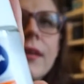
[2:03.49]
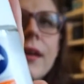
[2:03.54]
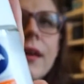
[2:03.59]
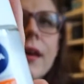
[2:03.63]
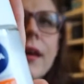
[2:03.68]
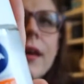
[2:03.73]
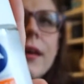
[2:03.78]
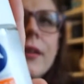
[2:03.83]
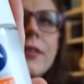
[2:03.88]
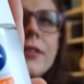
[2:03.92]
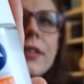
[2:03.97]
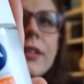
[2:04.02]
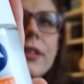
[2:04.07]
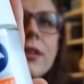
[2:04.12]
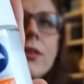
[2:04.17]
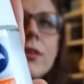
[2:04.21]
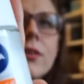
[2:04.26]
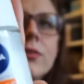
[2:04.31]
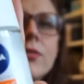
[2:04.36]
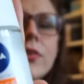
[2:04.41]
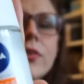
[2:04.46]
uh, eh,
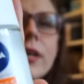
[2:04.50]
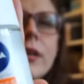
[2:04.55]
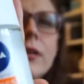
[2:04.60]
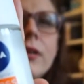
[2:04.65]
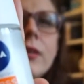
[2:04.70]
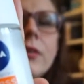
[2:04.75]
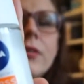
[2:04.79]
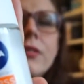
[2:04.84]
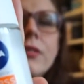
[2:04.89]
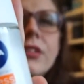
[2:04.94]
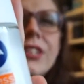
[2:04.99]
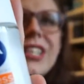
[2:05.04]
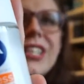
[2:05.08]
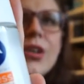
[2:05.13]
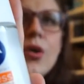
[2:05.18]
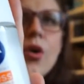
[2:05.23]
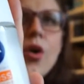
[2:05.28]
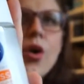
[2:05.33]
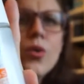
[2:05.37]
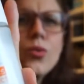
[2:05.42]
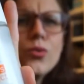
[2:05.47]
deodor
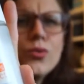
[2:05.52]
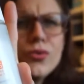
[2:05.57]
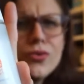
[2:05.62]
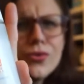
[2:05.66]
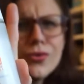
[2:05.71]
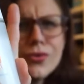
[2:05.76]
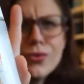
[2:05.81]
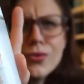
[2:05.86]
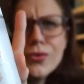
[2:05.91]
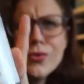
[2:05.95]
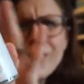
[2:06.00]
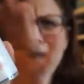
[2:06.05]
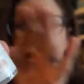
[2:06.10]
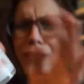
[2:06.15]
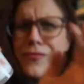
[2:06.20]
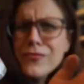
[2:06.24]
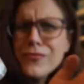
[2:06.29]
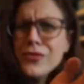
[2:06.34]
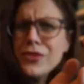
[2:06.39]
deodorant